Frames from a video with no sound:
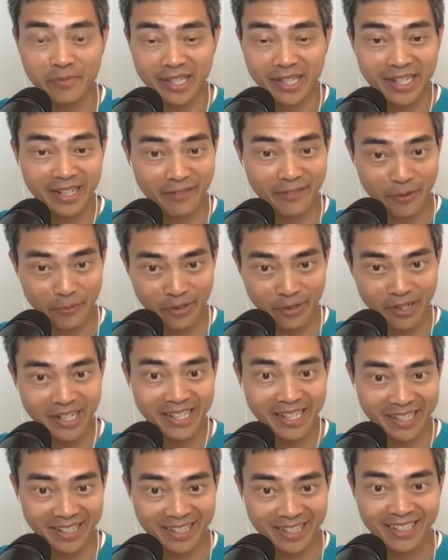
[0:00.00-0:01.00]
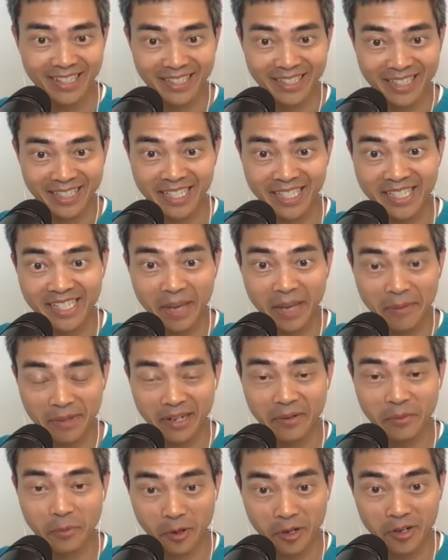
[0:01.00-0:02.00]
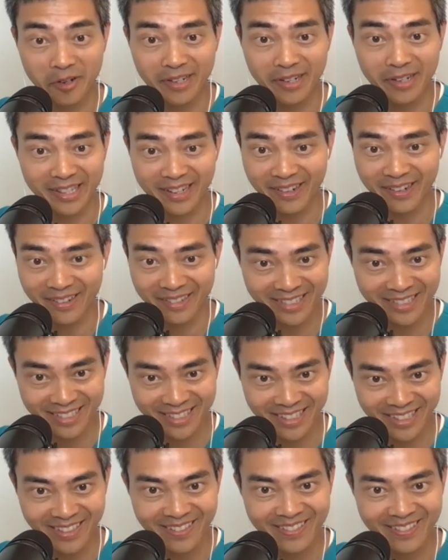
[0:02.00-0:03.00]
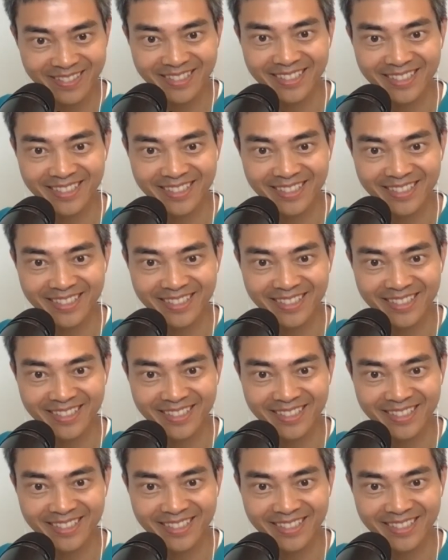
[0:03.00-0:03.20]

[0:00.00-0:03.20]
But then if you're putting contaminated water in there, you know. What about